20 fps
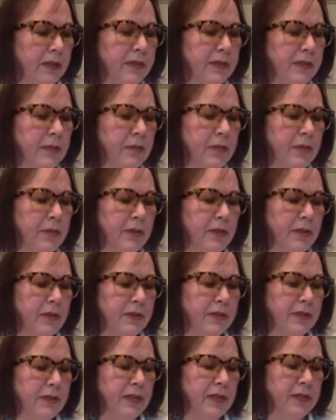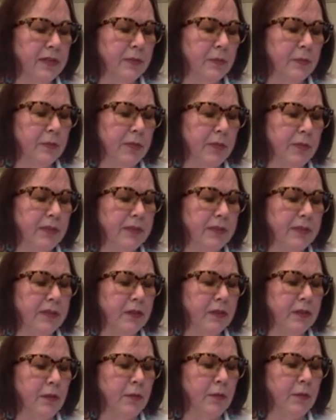Some of the designs were
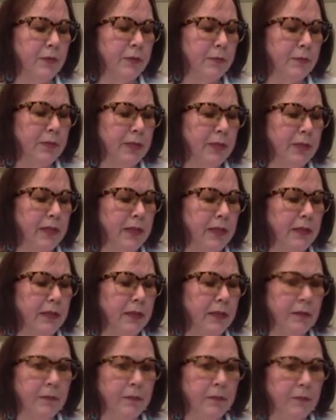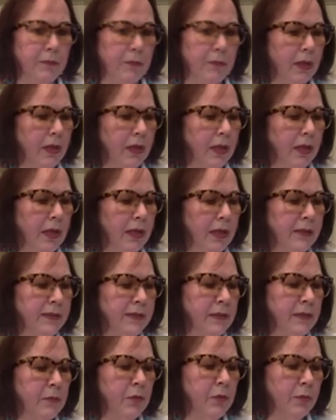basic, almost plain, and
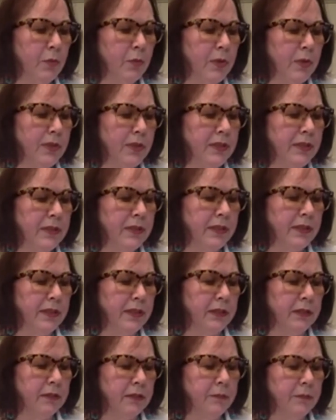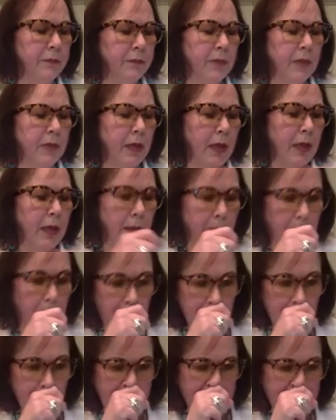some were more detailed. I
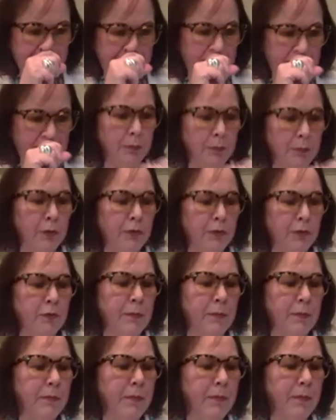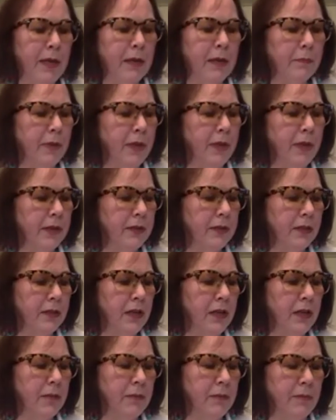pulled my sketchbook from my backpack to
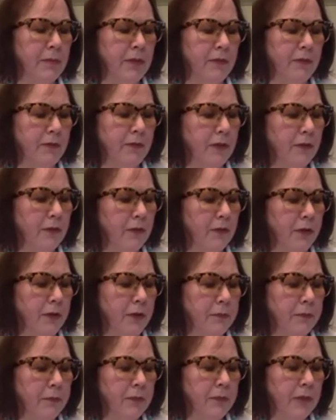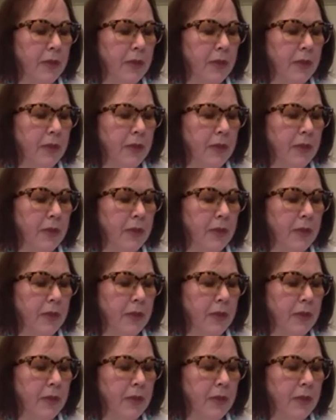copy my favorite.